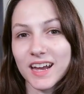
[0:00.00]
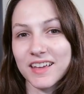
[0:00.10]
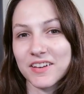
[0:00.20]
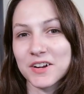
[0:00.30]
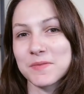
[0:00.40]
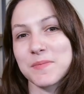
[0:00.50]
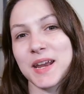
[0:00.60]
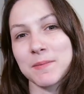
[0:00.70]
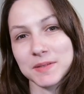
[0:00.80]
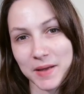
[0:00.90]
Hey there, my
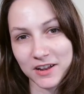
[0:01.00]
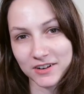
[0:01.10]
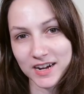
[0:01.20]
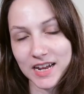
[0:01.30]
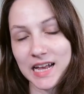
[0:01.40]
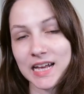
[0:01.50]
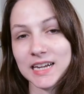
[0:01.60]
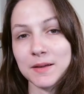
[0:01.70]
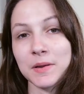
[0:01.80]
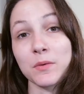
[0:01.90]
name's Mallory,
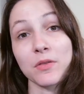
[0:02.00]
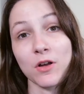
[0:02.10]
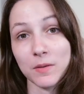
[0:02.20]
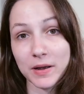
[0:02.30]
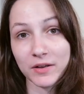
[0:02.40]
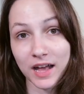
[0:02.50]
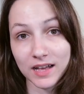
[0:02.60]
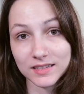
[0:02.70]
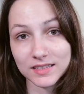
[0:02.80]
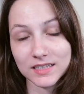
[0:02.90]
and I'm here with All About
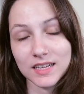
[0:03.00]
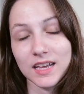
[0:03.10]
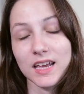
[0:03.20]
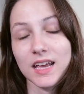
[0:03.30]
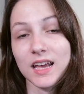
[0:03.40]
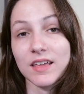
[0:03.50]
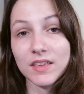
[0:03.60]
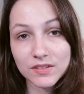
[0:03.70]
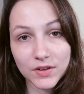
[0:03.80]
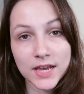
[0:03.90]
Cats. In
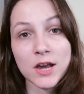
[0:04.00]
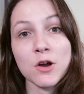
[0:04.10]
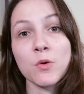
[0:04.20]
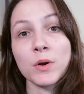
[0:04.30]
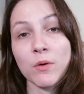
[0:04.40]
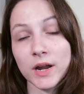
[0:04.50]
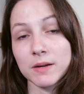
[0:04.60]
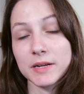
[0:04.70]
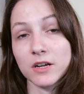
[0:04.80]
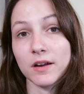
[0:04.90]
this video, we're going
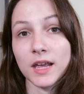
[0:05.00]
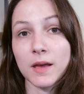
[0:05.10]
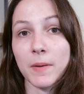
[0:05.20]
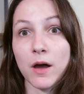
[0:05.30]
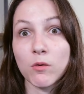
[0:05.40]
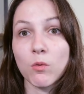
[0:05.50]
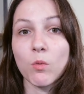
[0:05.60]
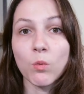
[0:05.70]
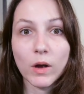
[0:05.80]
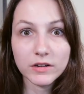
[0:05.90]
to be talking about
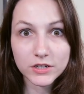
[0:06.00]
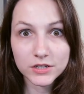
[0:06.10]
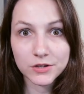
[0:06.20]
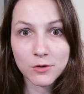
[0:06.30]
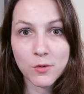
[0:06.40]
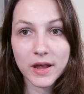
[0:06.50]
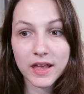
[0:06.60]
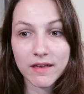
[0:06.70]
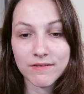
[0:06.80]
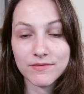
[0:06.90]
what to do
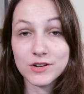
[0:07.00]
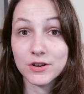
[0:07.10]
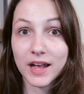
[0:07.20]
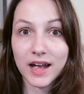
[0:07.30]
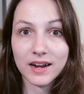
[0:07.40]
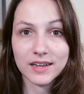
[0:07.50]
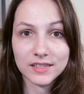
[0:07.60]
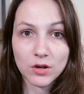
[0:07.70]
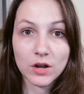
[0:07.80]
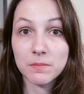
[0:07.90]
if your cat
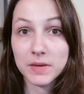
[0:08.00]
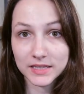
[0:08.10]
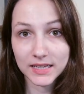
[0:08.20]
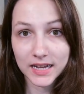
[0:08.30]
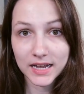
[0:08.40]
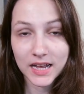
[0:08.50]
has gone missing.